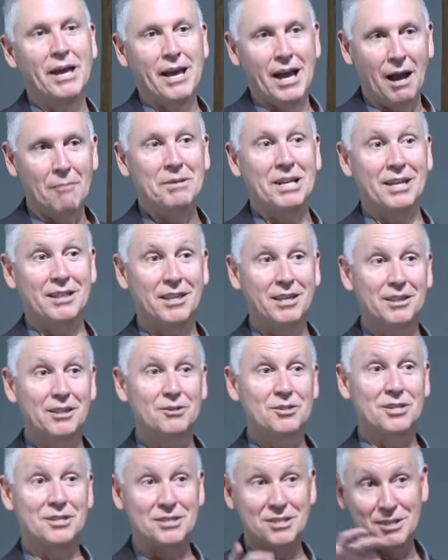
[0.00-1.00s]
I mean, I think
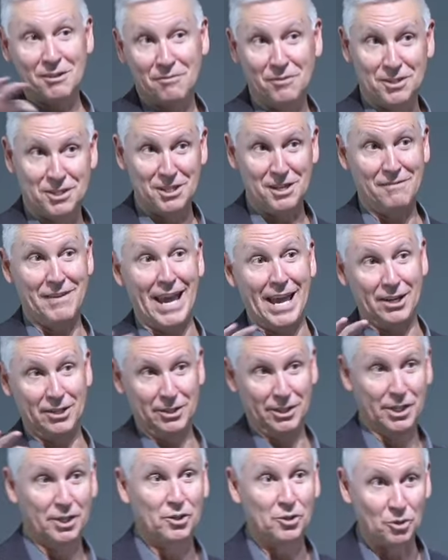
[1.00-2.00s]
there's a different set of
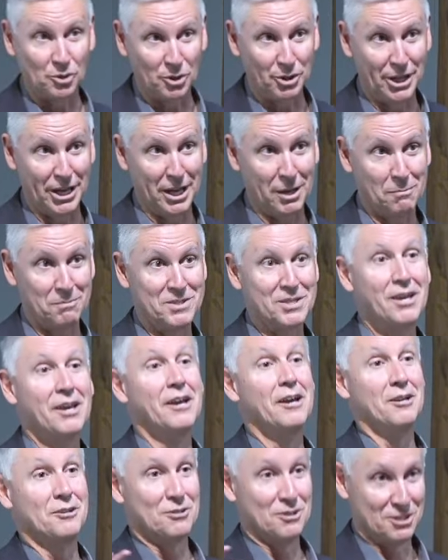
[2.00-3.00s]
analytical claims
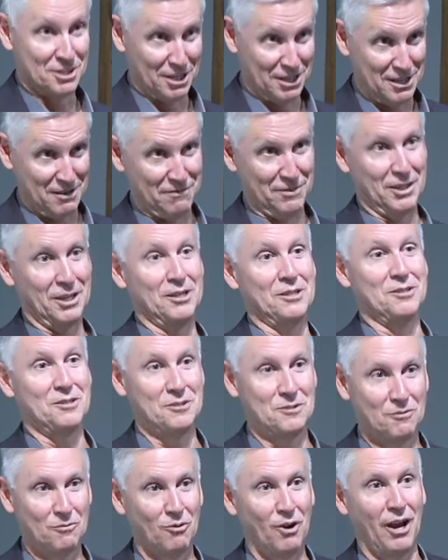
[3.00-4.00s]
to
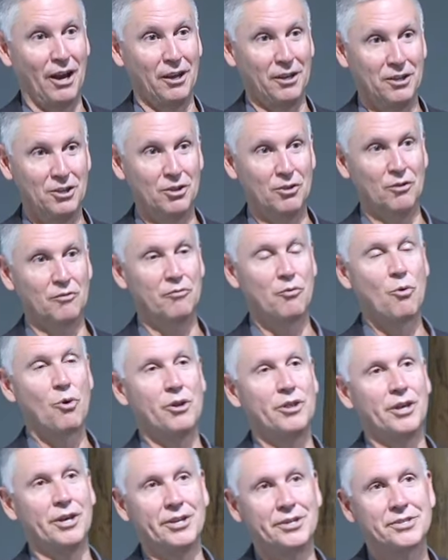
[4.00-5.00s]
significance, right, you know, for
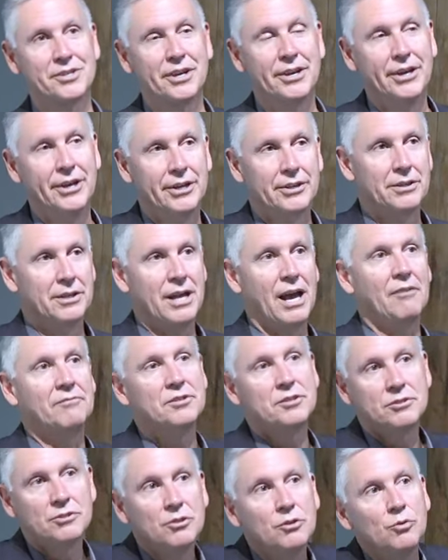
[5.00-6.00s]
this that have
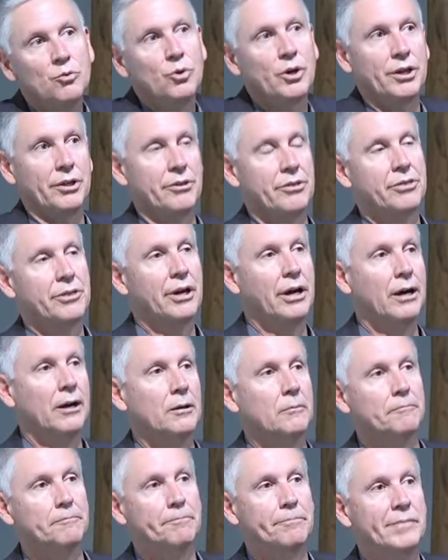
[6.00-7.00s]
to do with,
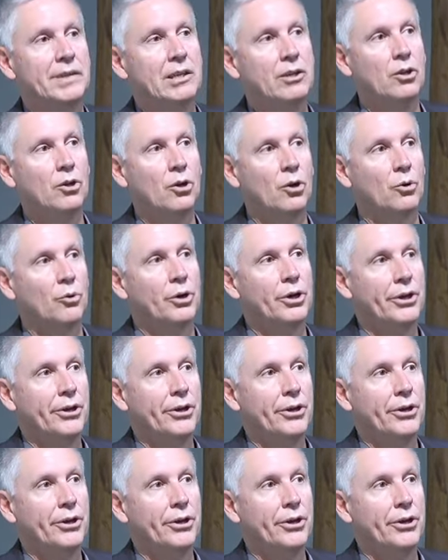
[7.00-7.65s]
um, you know,